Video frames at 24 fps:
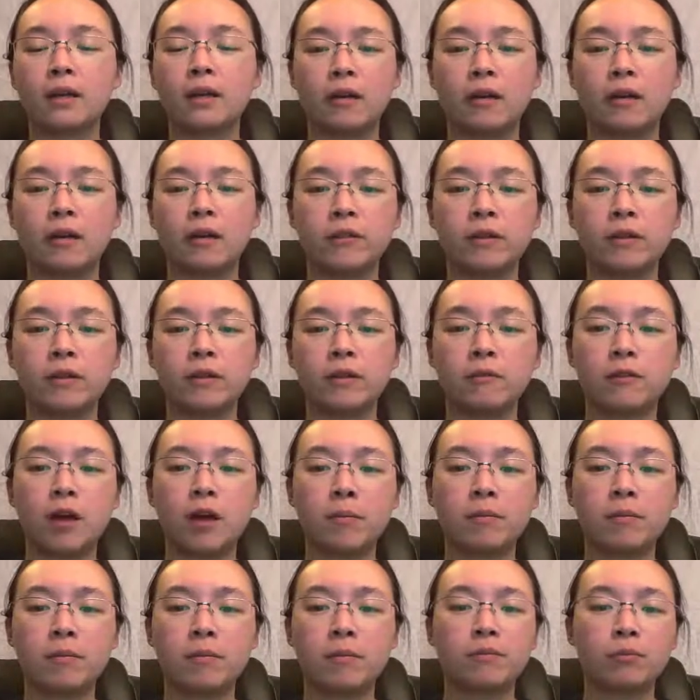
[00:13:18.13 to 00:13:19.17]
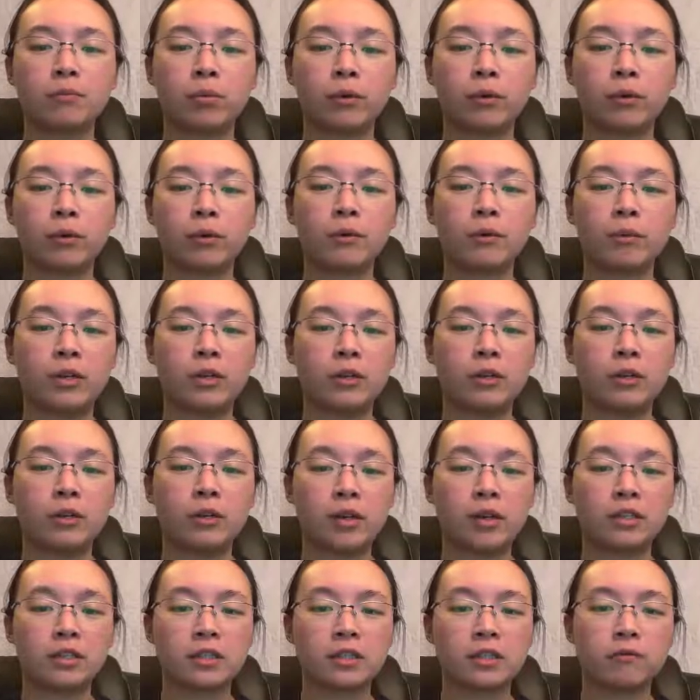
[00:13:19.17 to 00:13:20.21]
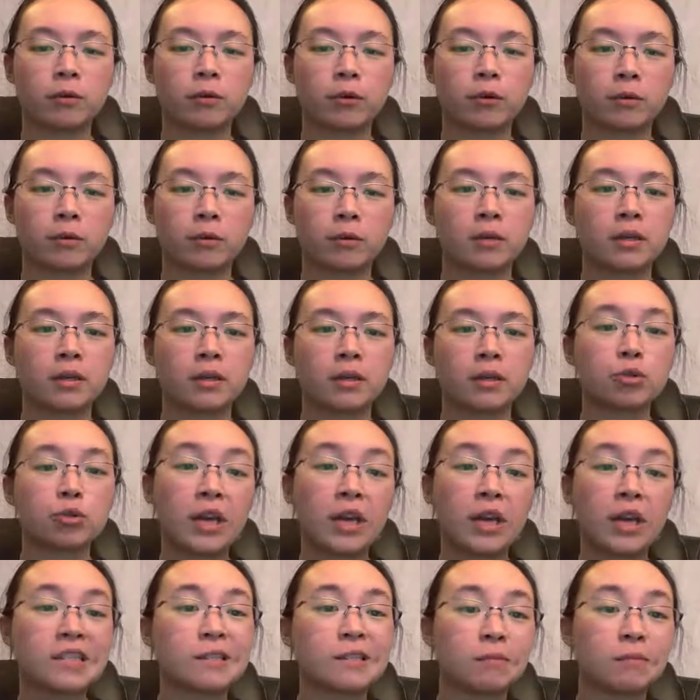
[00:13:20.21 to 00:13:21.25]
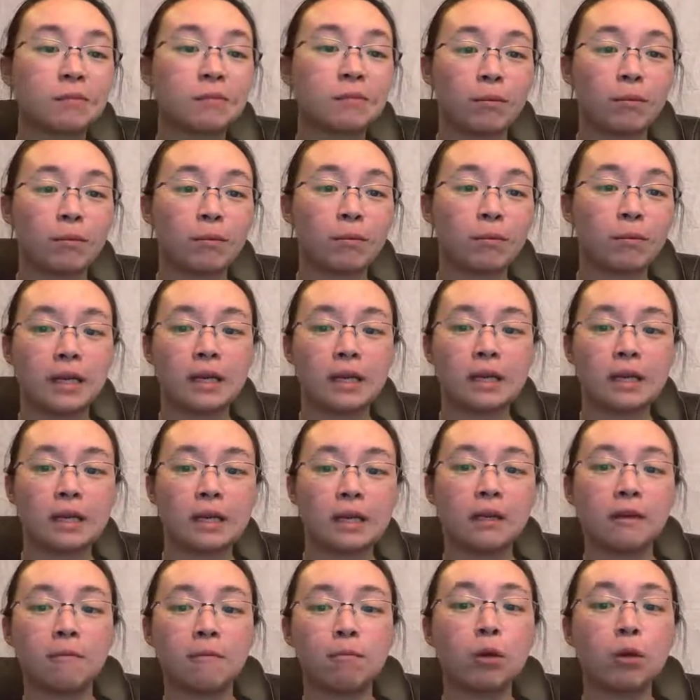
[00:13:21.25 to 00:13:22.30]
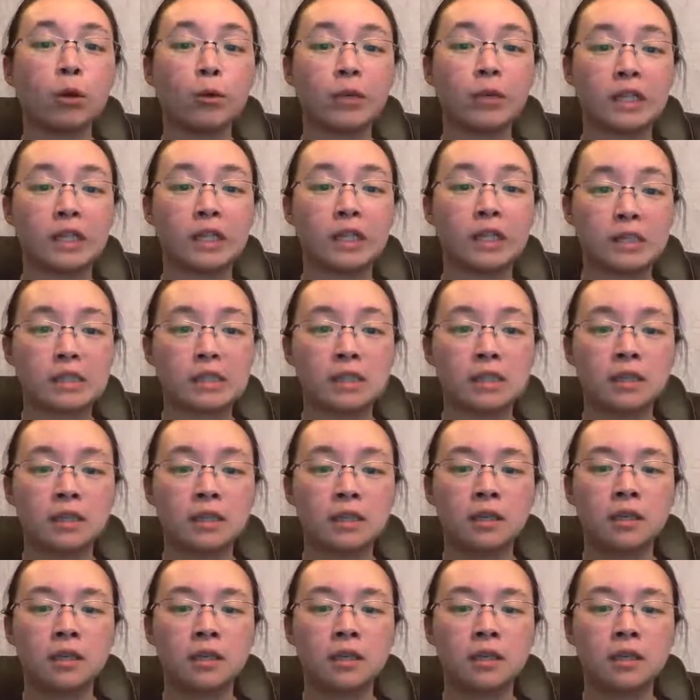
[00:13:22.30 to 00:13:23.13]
flip-flop is important when you want to form transmembrane components.